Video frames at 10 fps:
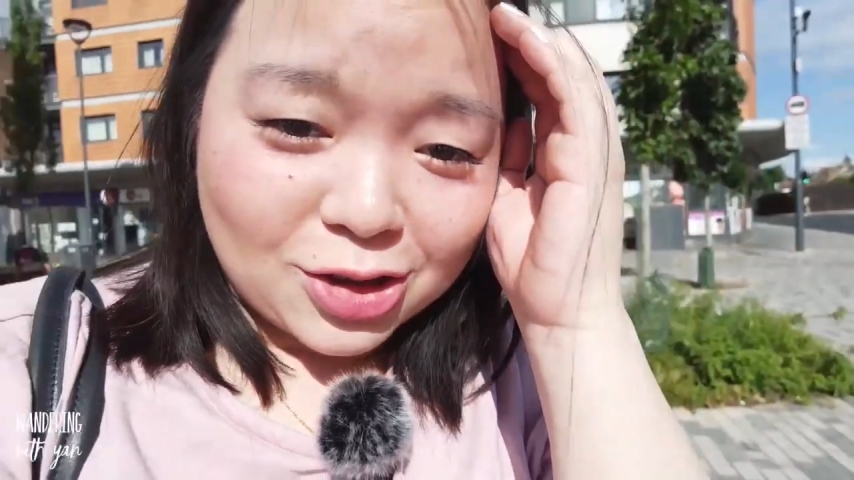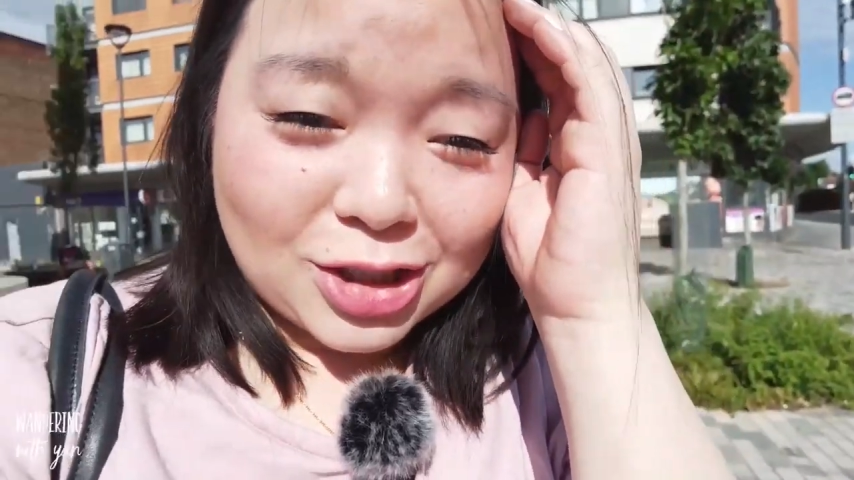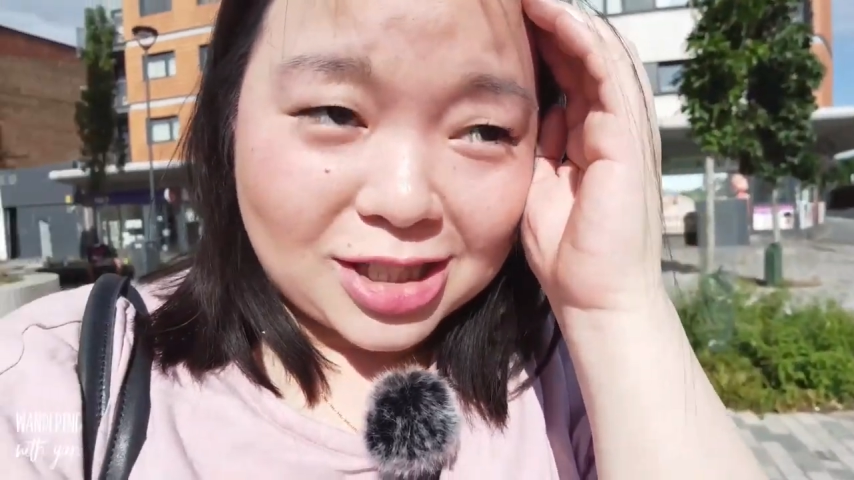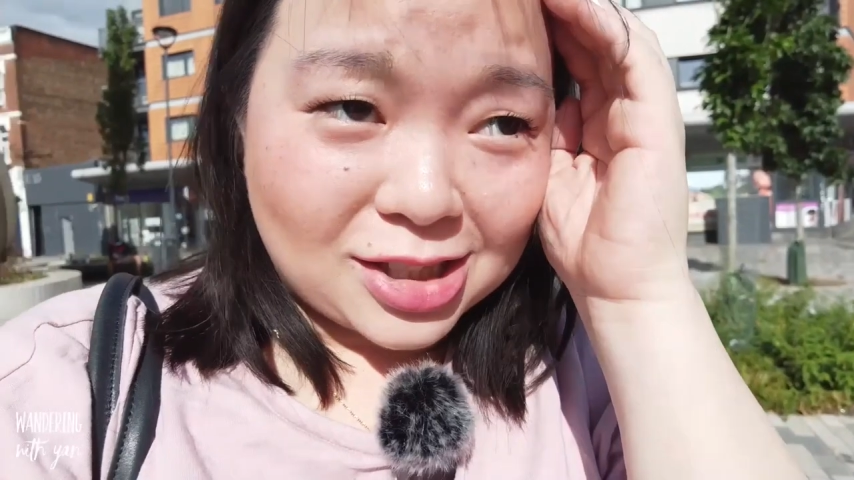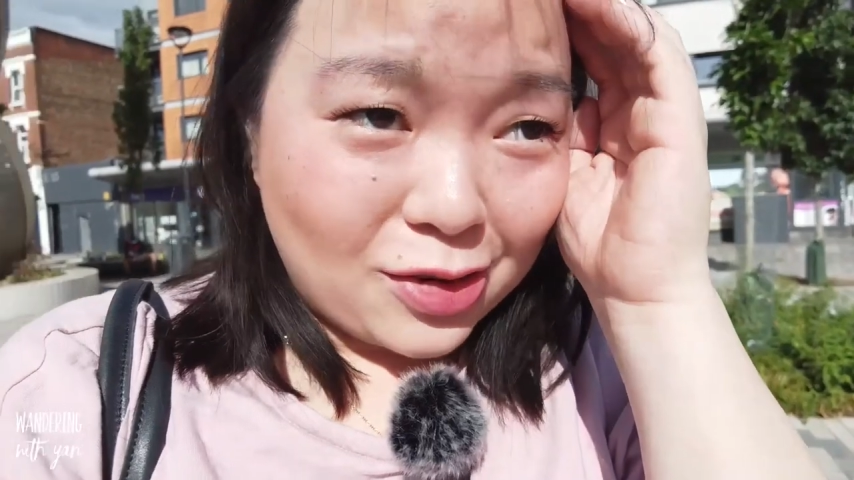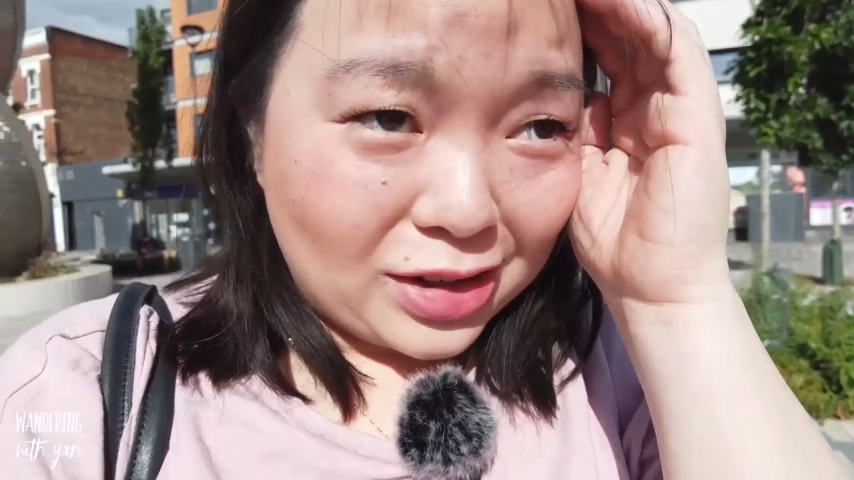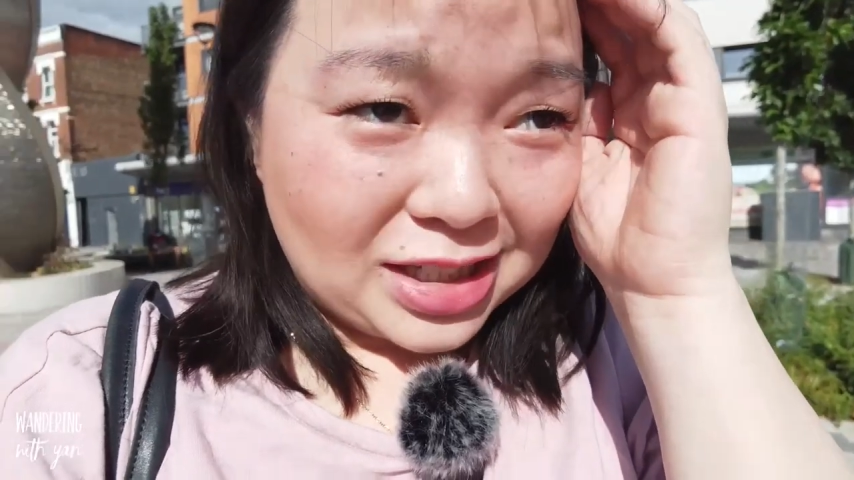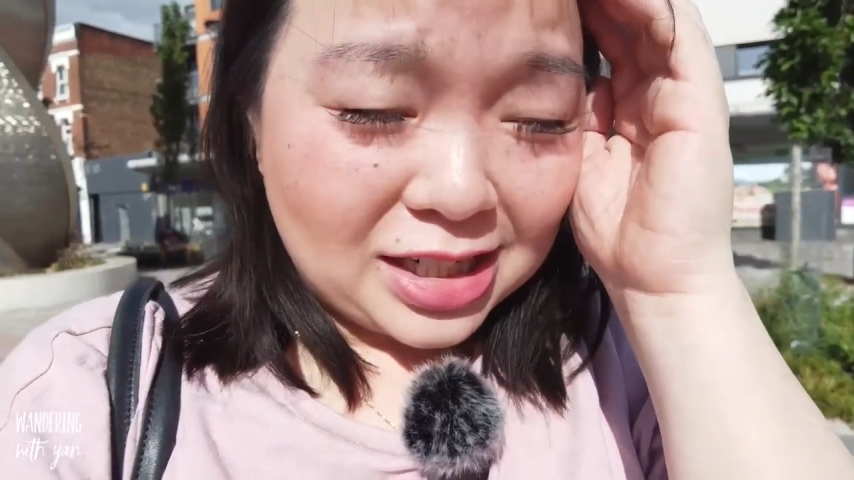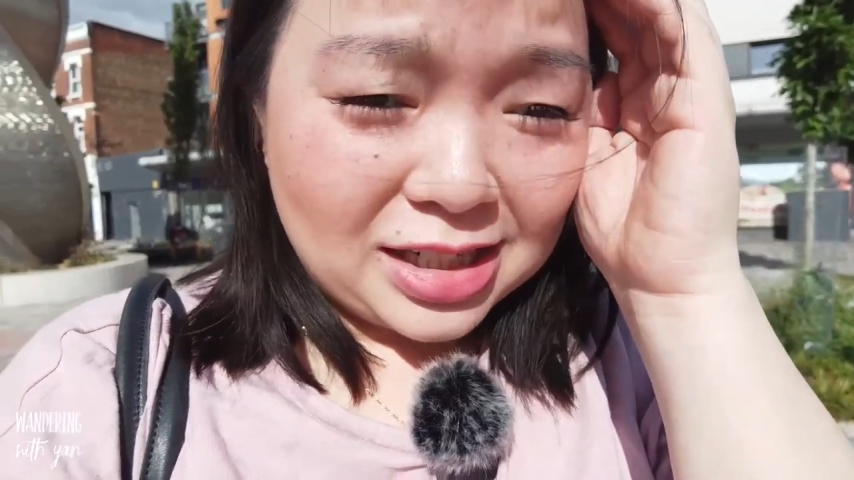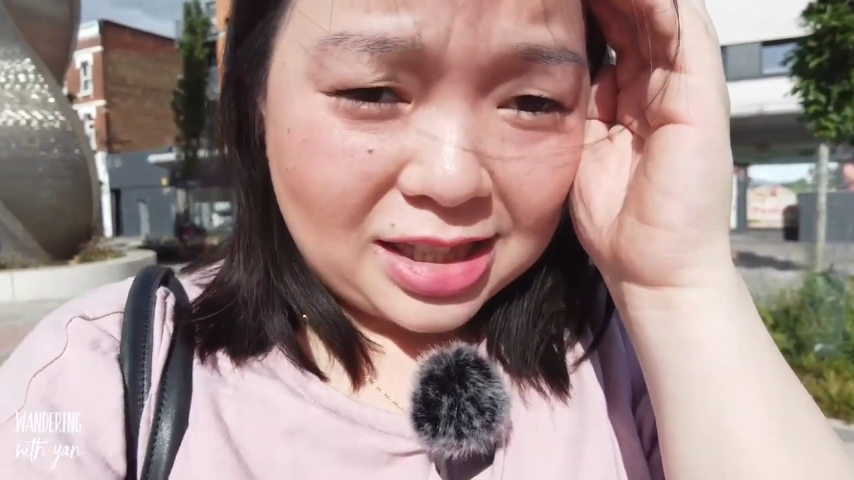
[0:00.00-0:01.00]
just
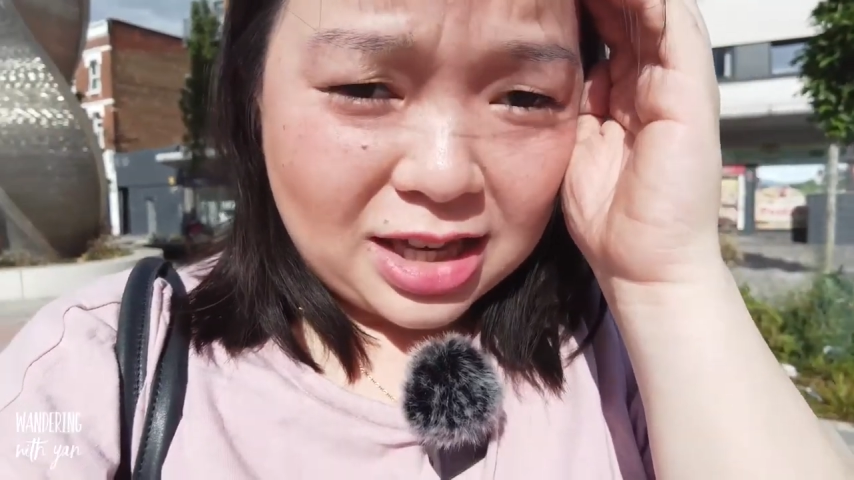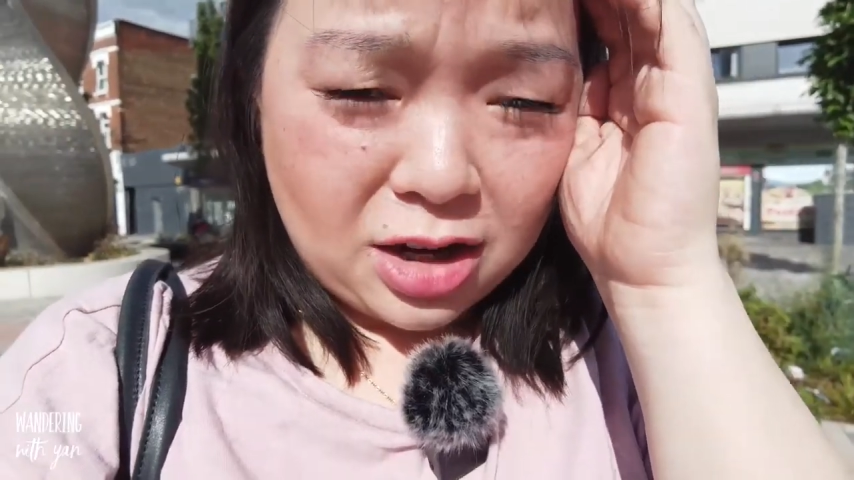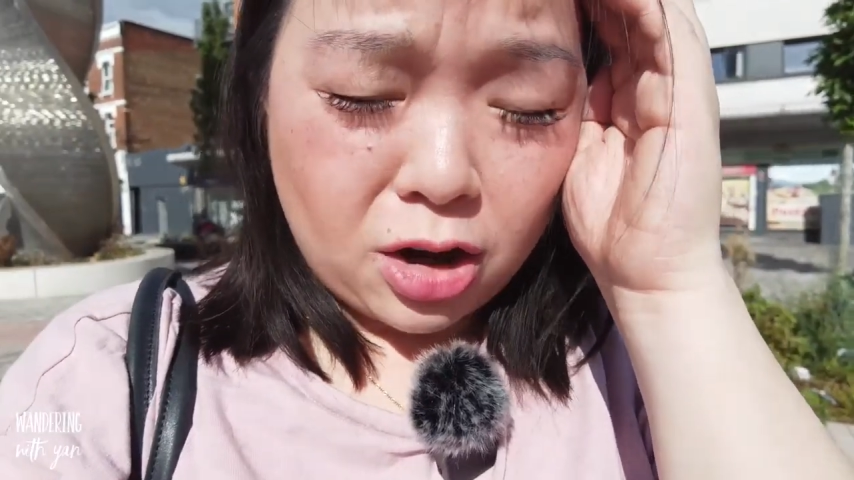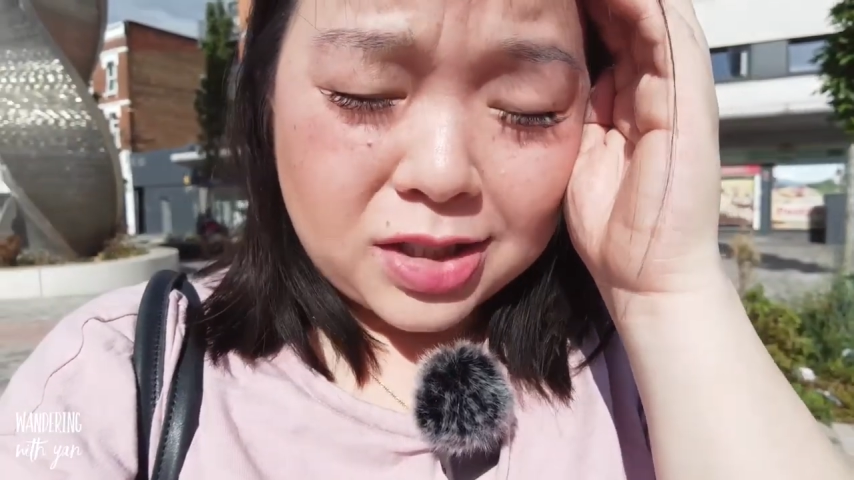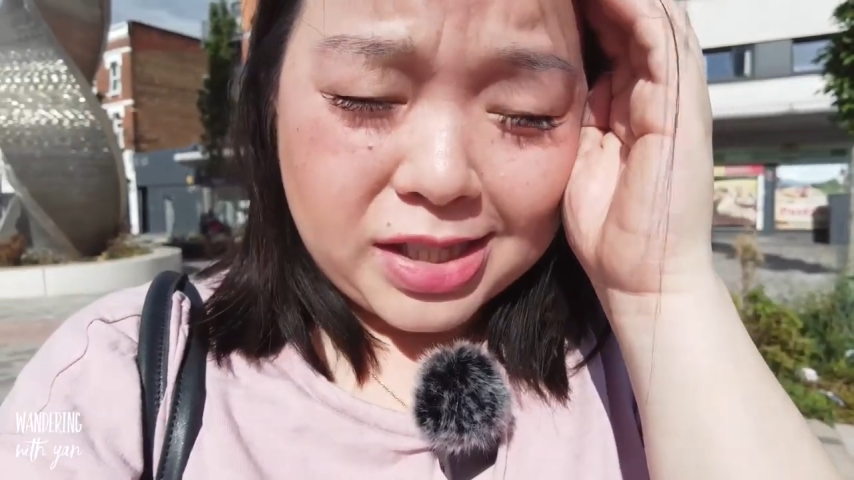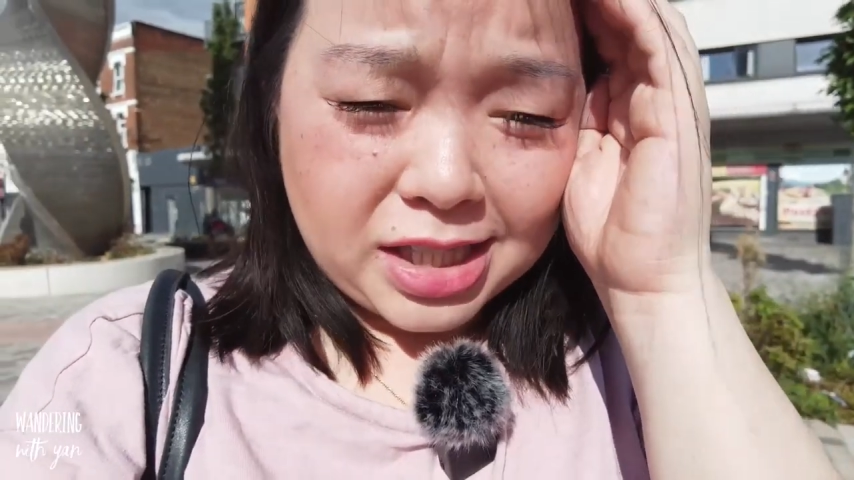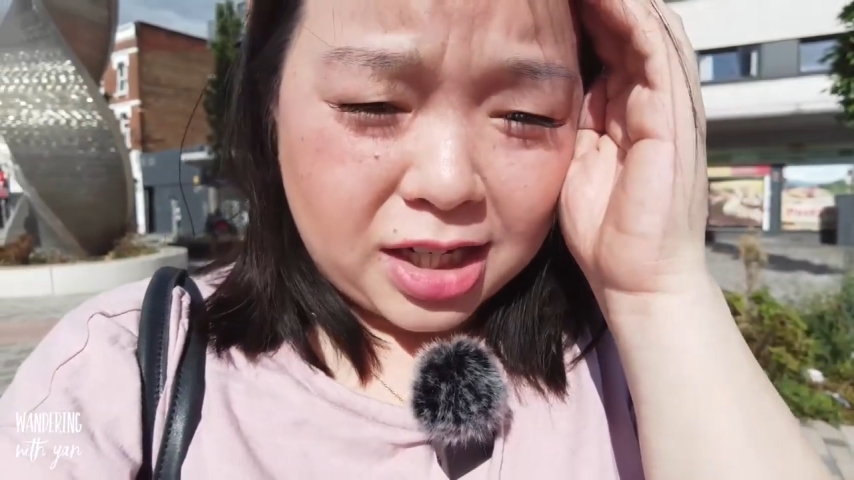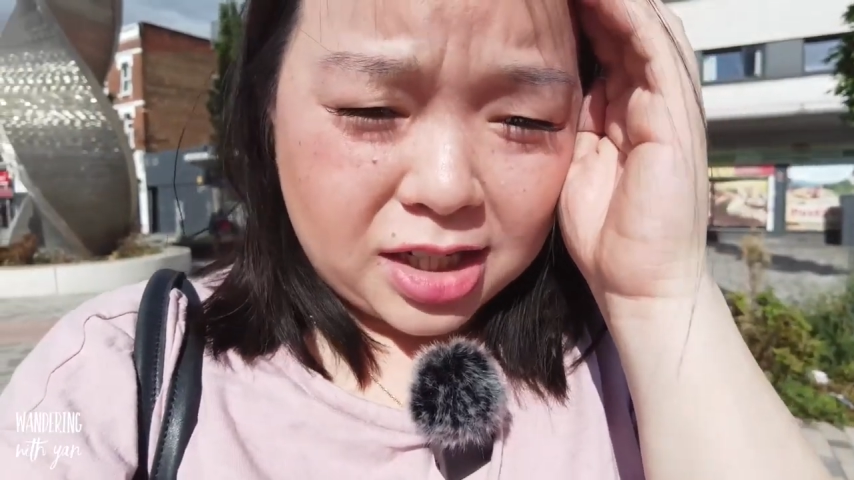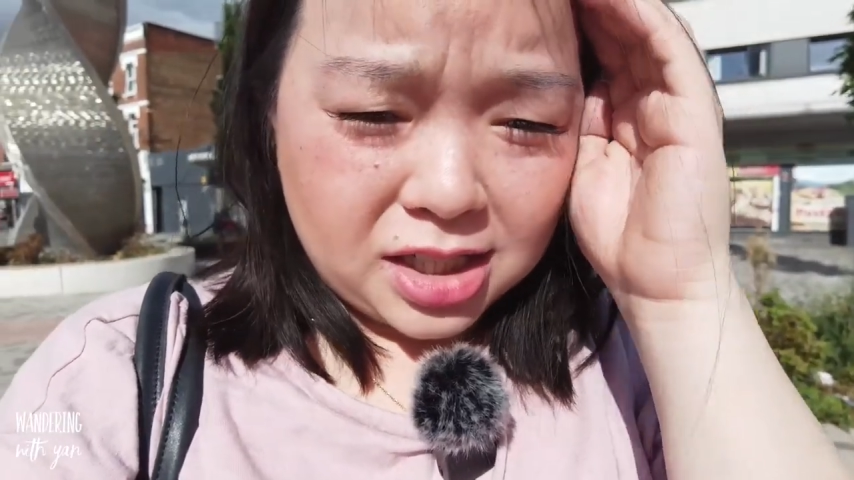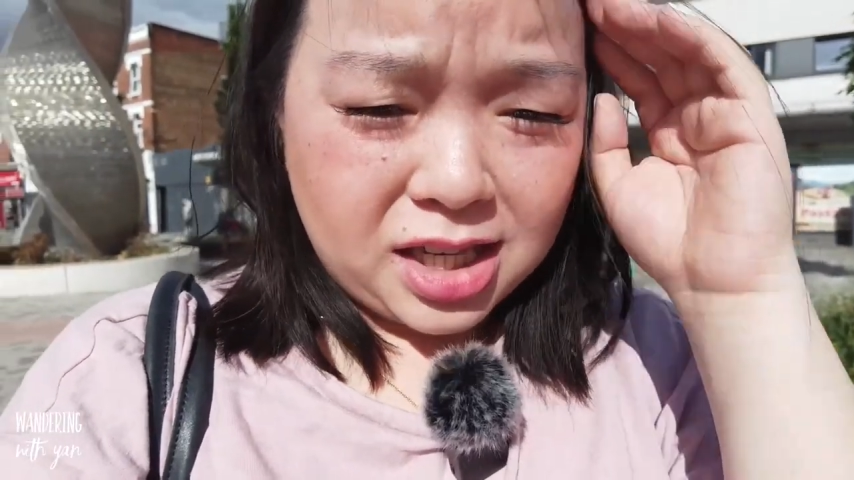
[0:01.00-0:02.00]
going to the Oxford
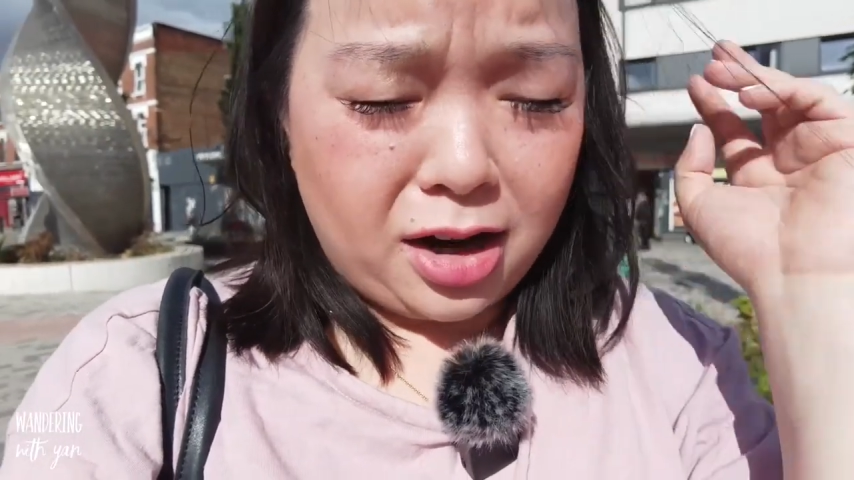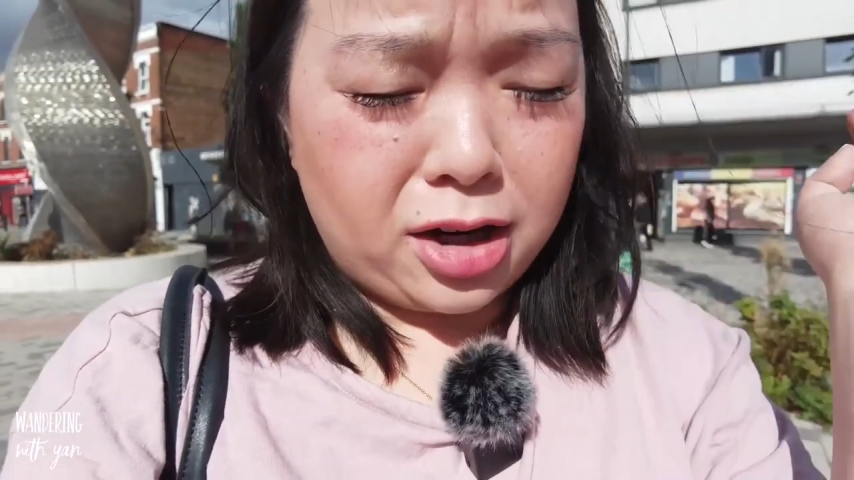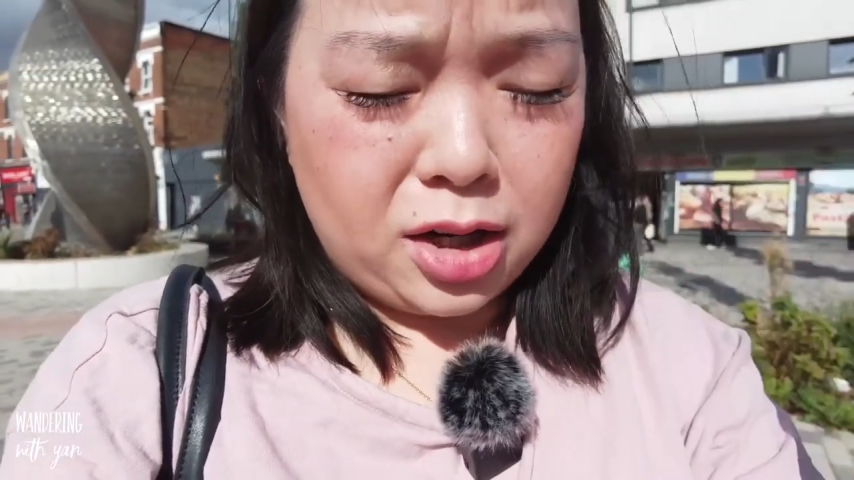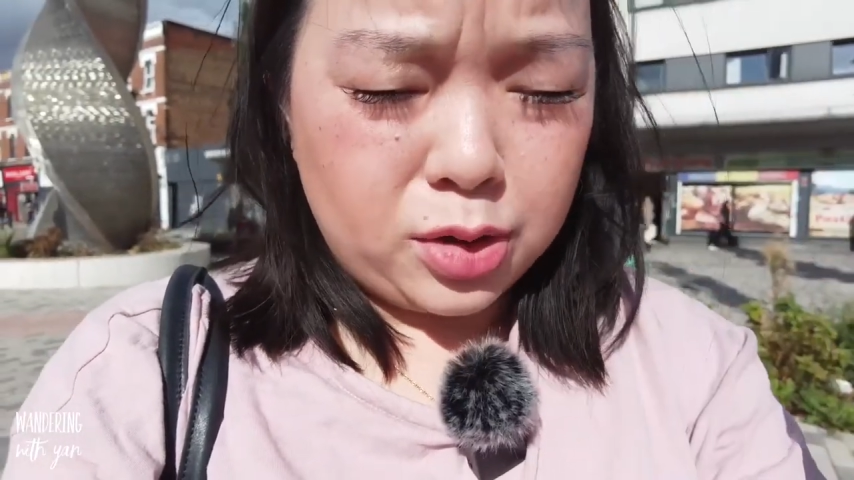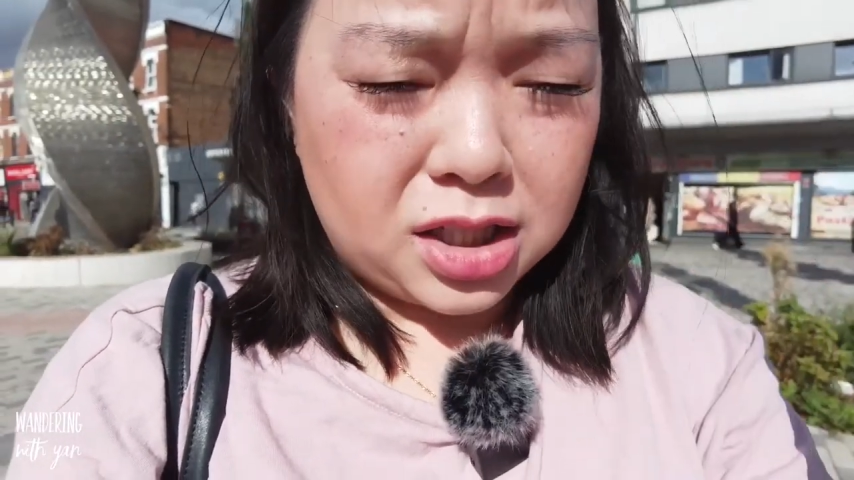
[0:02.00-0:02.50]
Circus area,